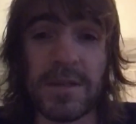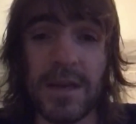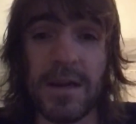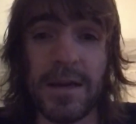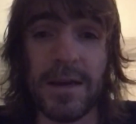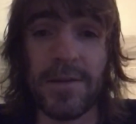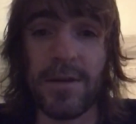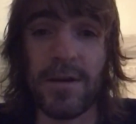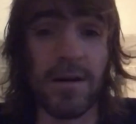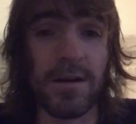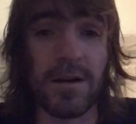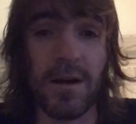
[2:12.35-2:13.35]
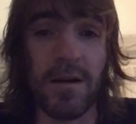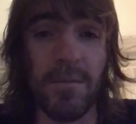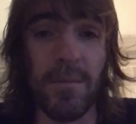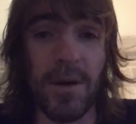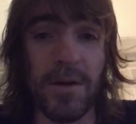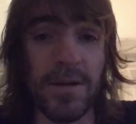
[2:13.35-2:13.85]
saying that I can't
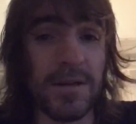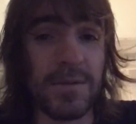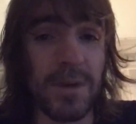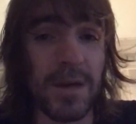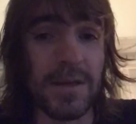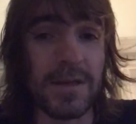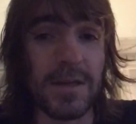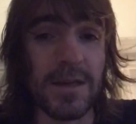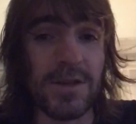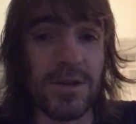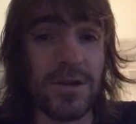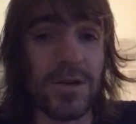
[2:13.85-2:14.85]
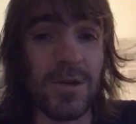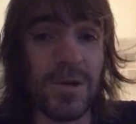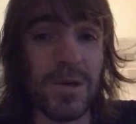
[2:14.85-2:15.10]
buy this PlayStation.